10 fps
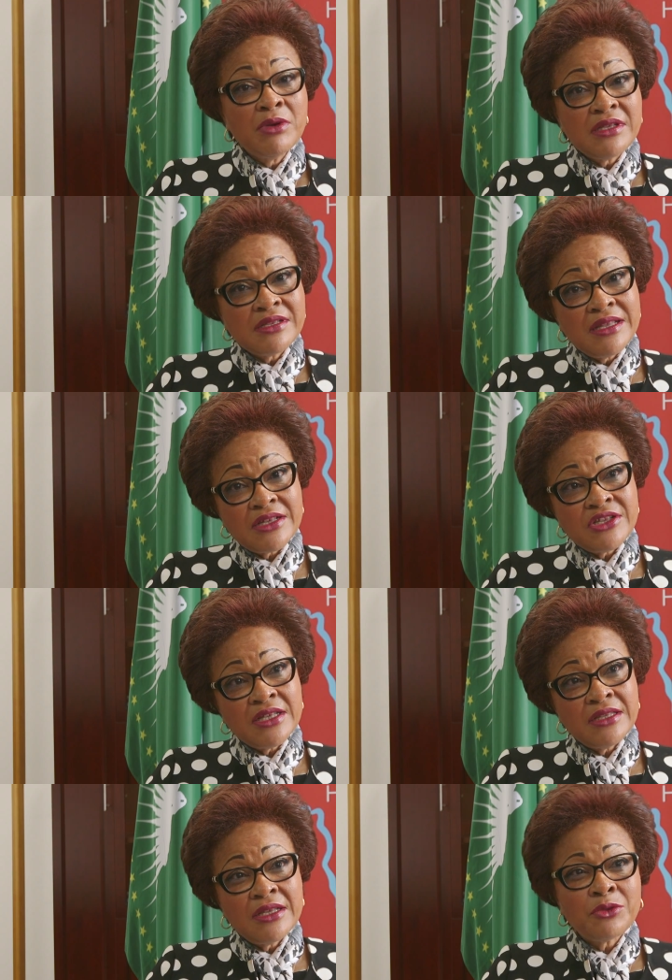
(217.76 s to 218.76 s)
which is the
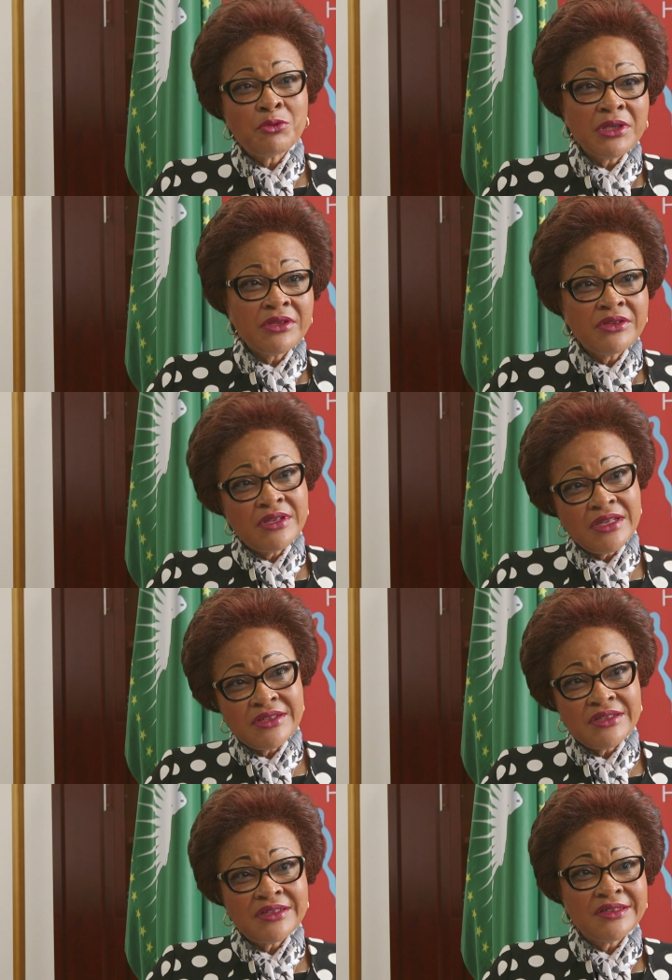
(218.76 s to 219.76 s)
Agenda 2030. I